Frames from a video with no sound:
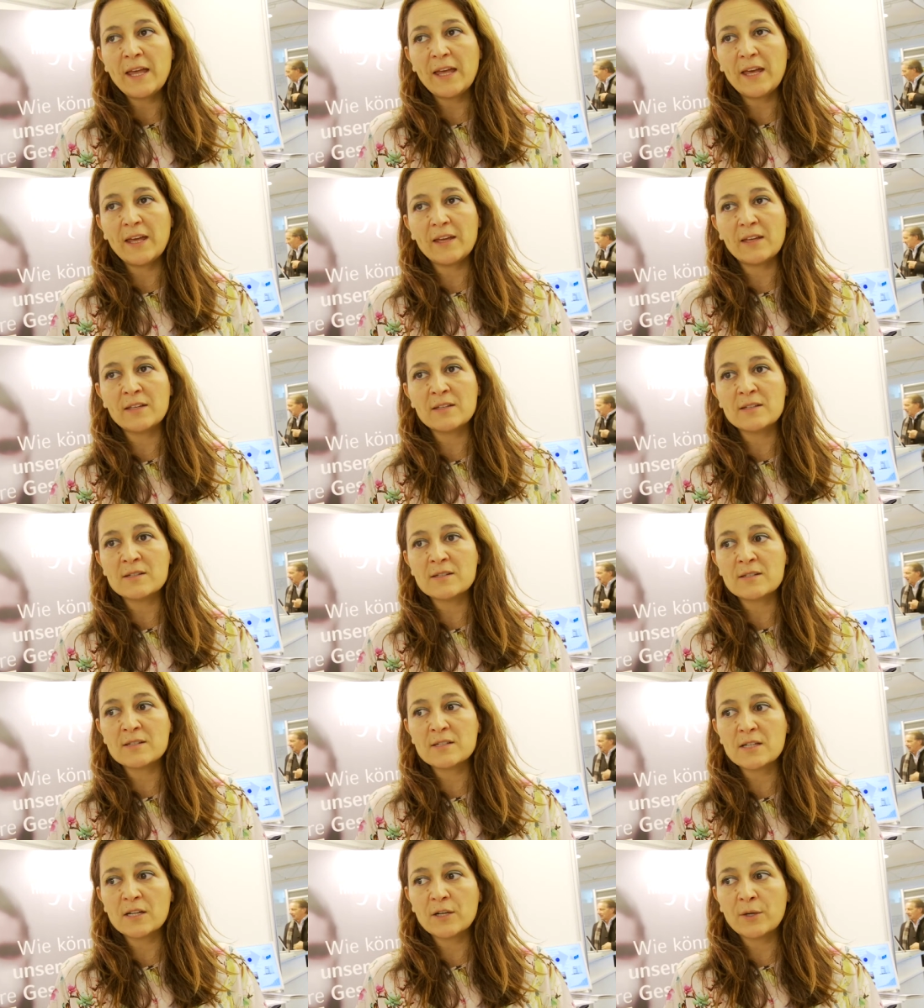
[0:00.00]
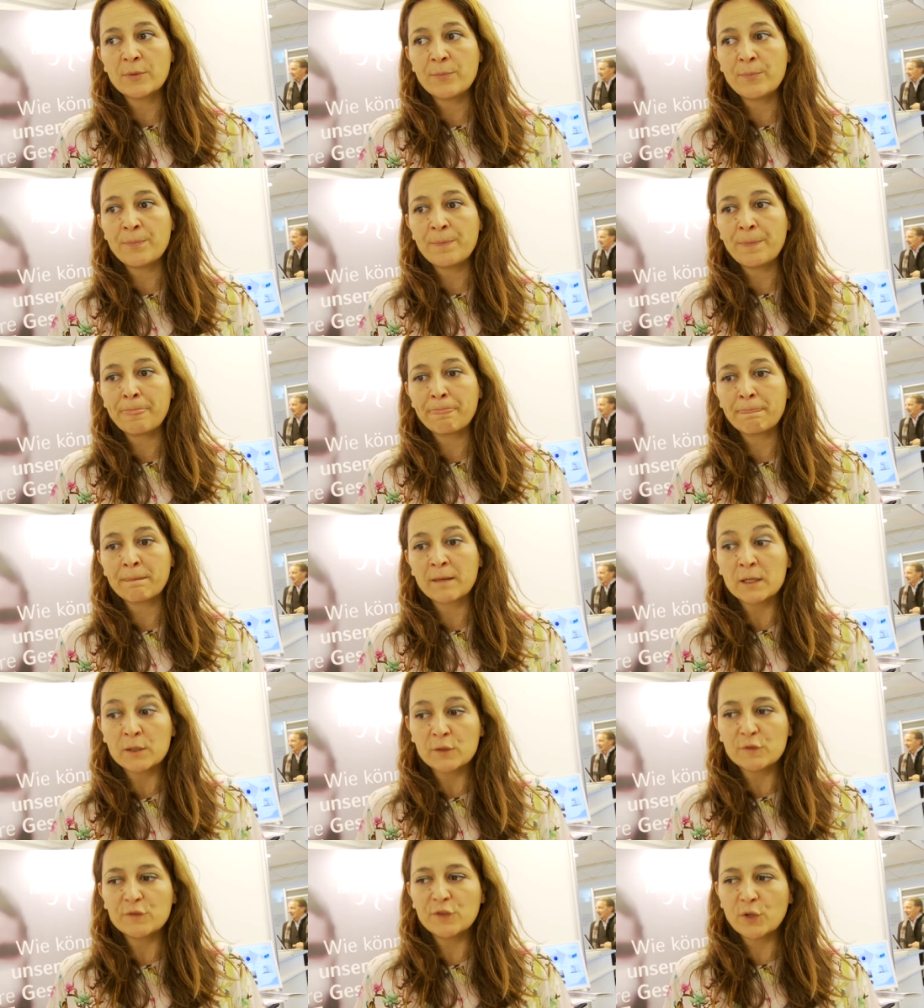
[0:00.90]
and
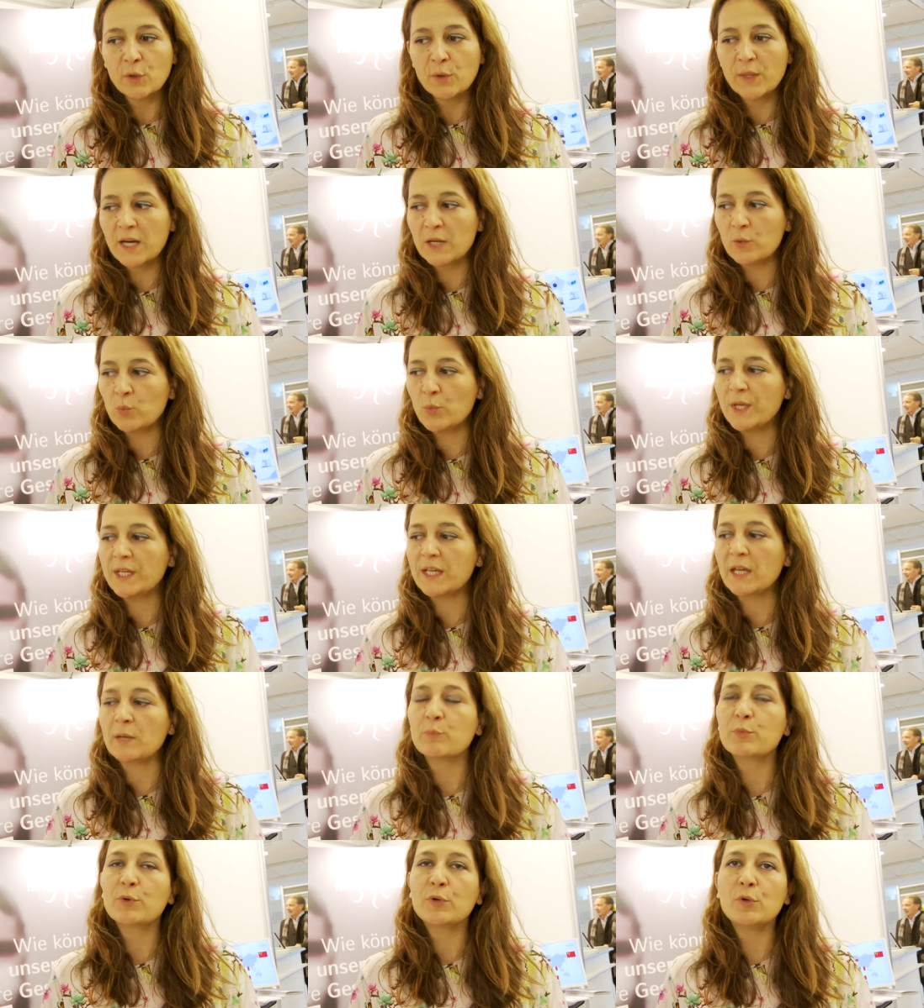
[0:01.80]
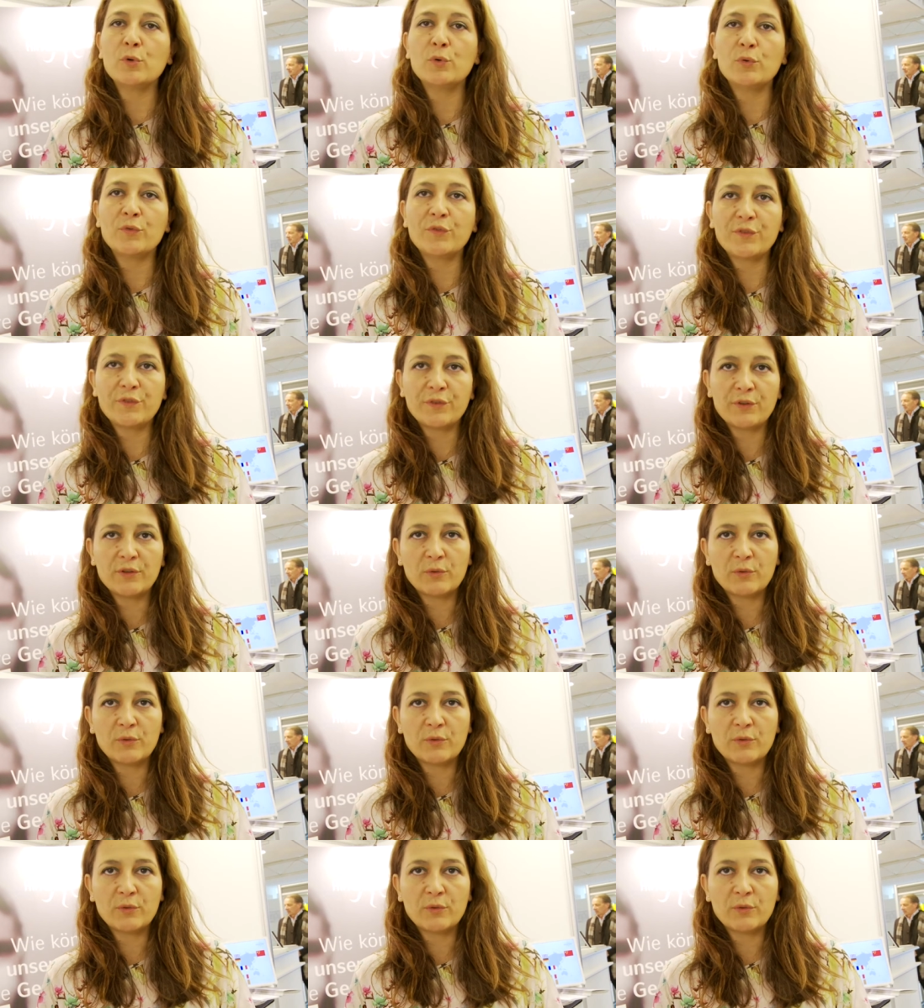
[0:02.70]
um, so that we can prove